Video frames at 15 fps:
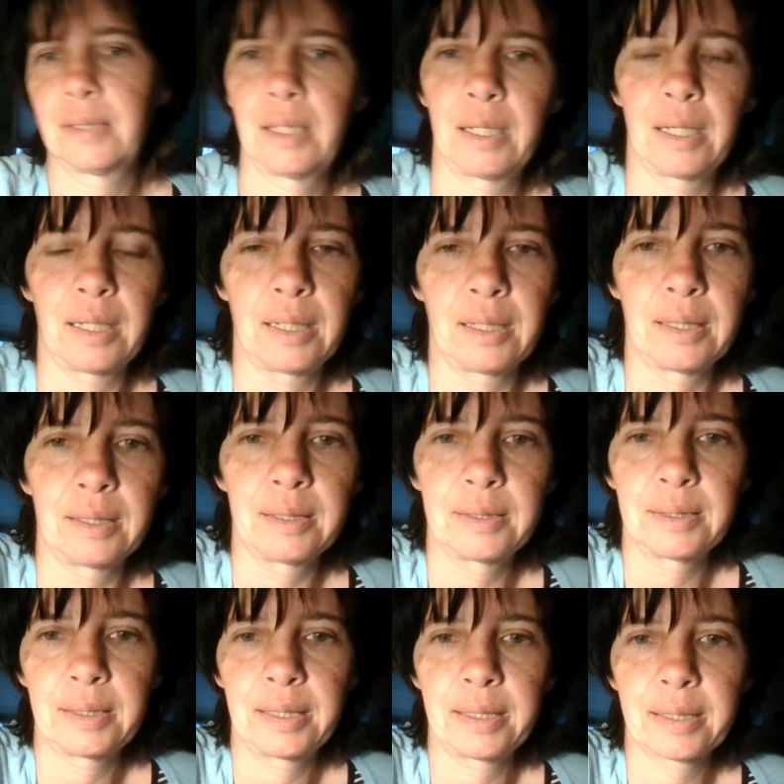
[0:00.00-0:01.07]

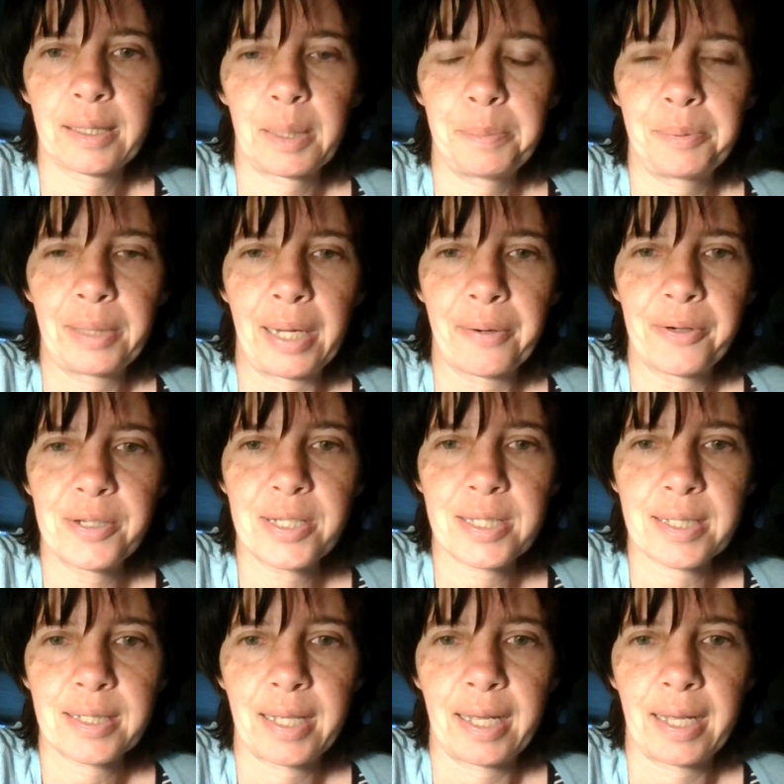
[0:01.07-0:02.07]
in a couple hours